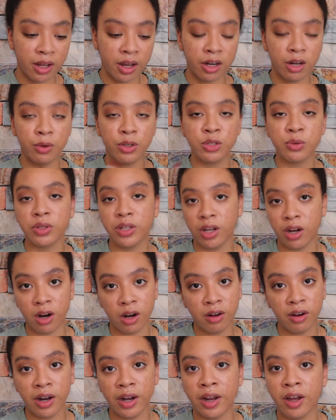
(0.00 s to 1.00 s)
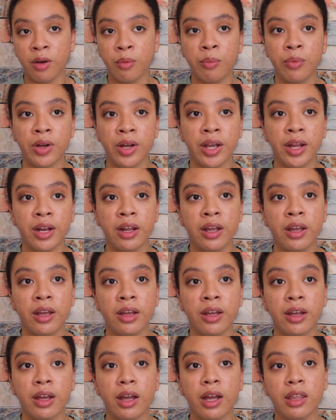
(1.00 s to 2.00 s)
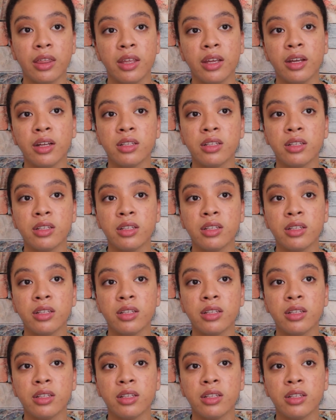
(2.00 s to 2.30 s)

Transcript: I know it's really hard right now, but I think